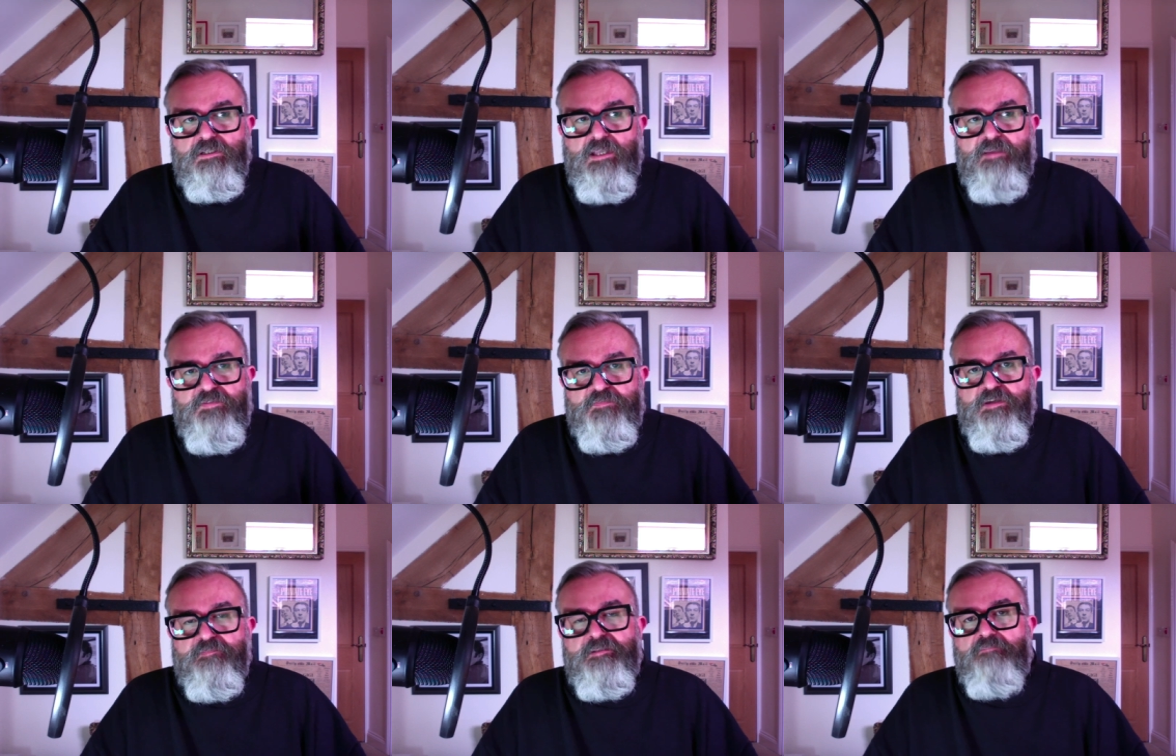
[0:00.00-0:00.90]
if you've
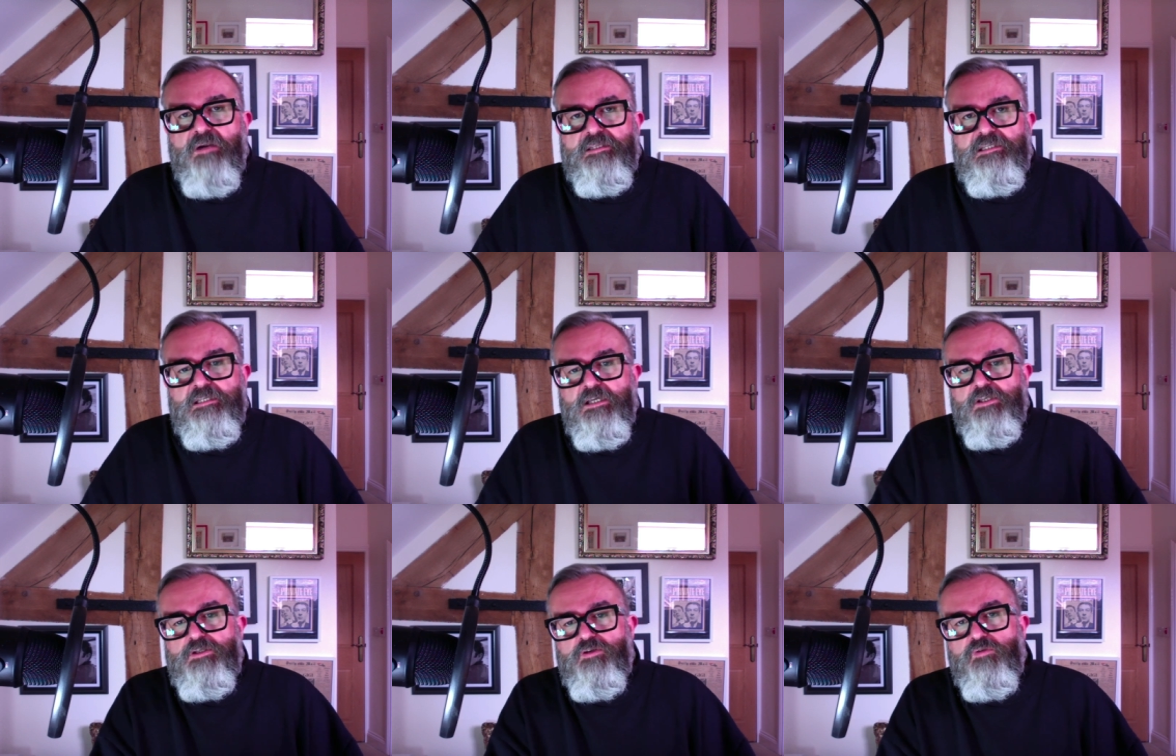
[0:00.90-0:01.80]
given them money,
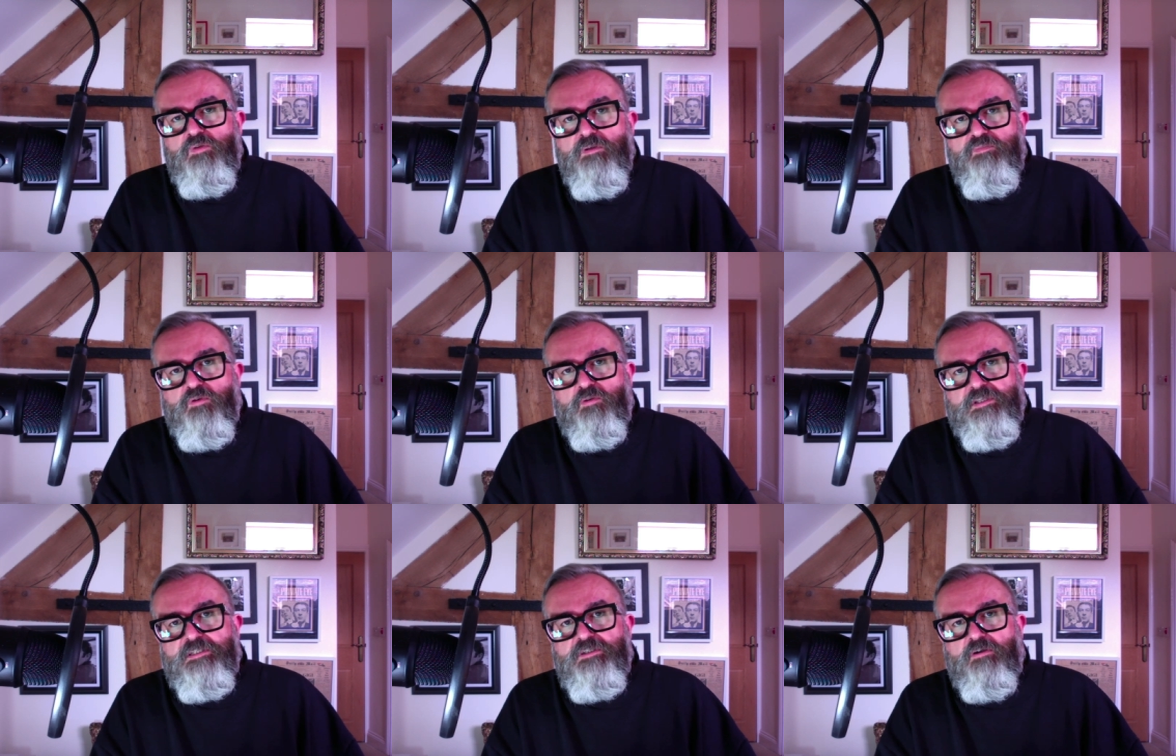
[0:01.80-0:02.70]
you brought
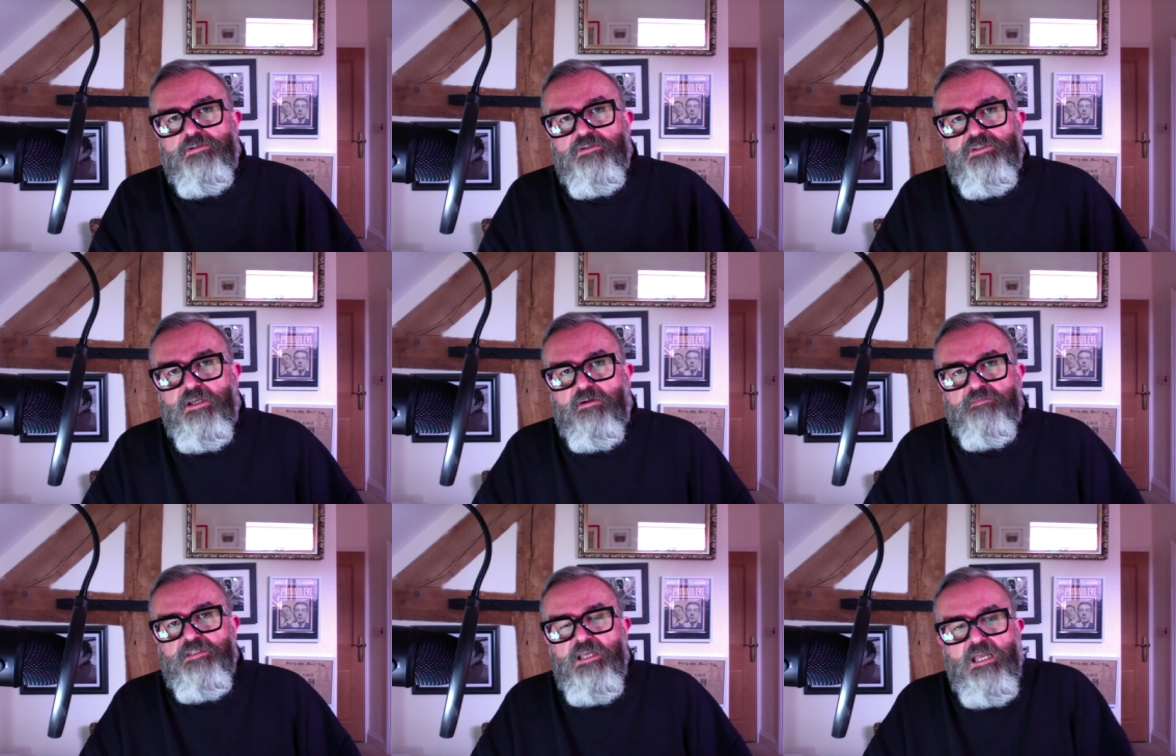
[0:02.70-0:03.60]
this on
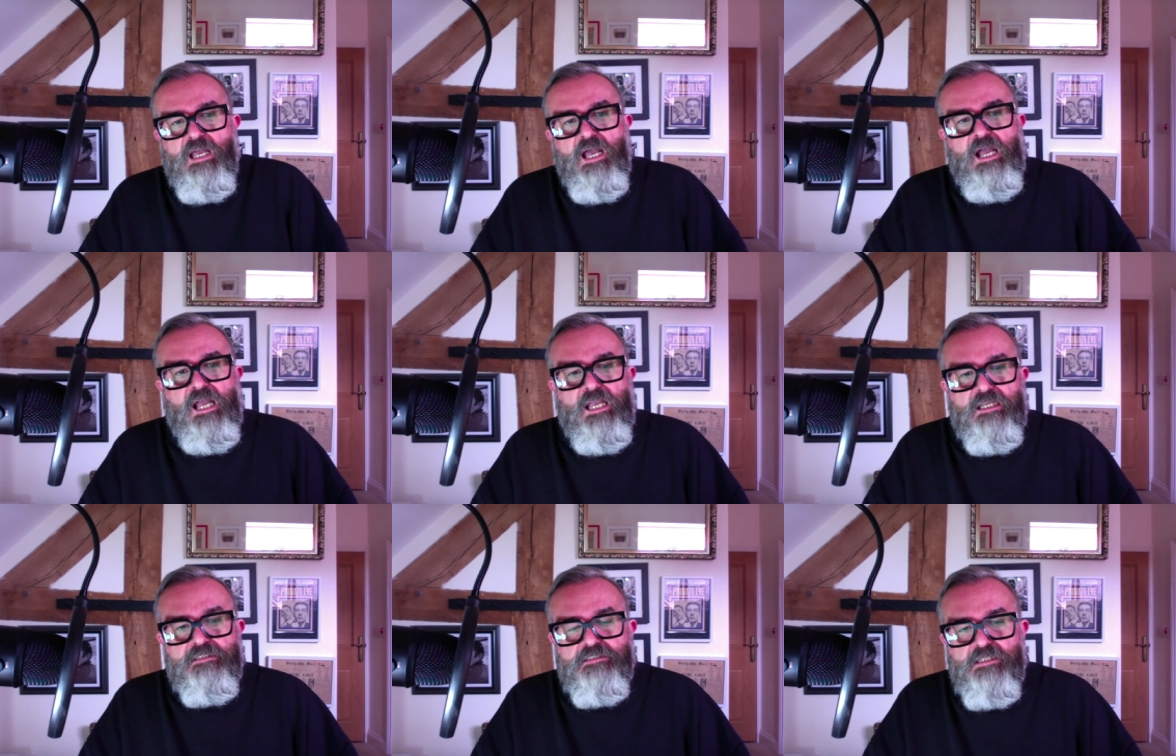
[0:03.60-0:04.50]
yourselves.
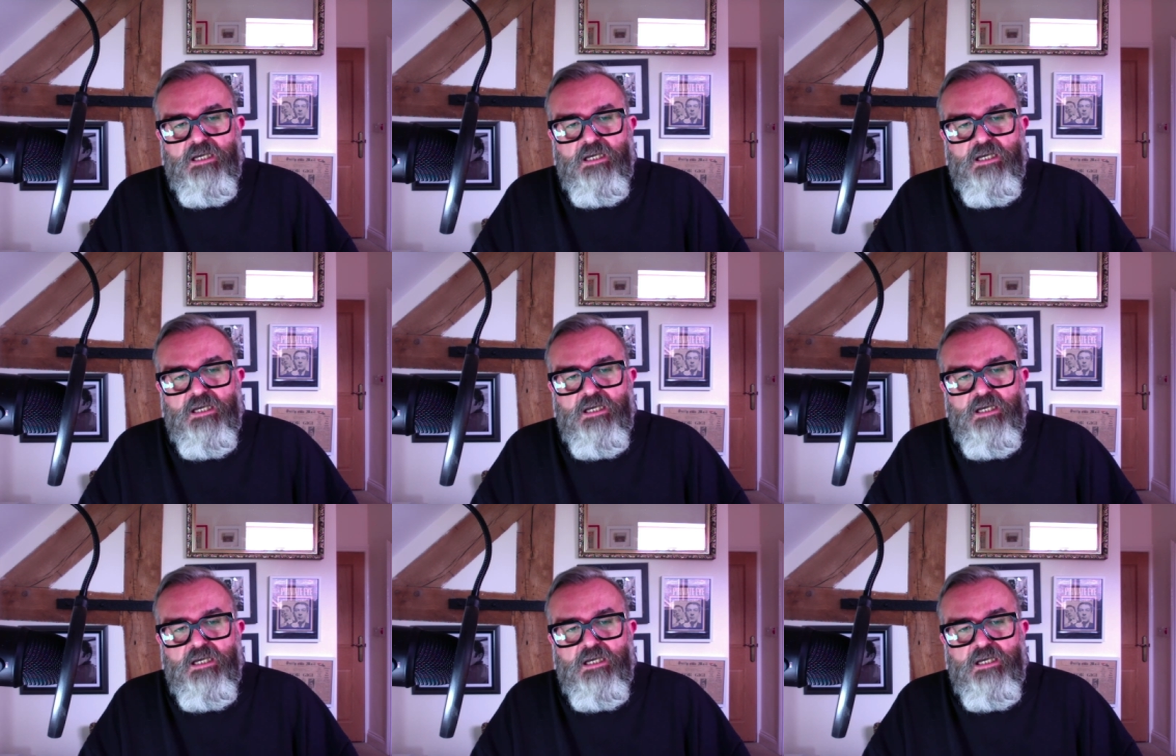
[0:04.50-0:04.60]
And